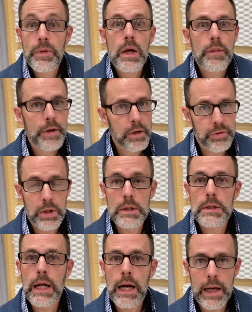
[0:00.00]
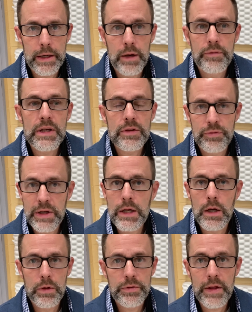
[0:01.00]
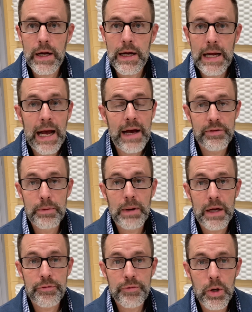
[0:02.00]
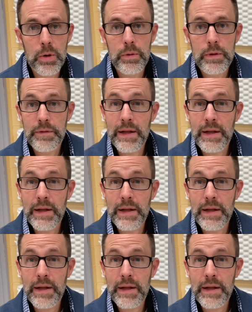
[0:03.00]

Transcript: There's a lot of these videos that I have in my phone